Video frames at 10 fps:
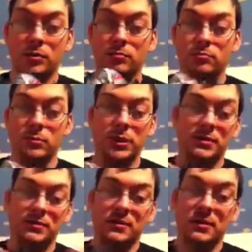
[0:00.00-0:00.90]
And
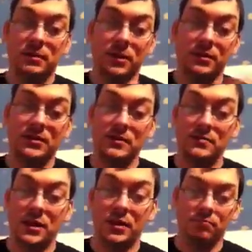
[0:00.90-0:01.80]
same thing on the same
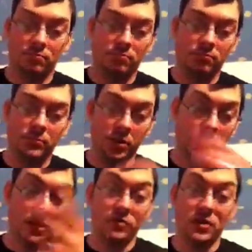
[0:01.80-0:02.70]
side. Or the other side.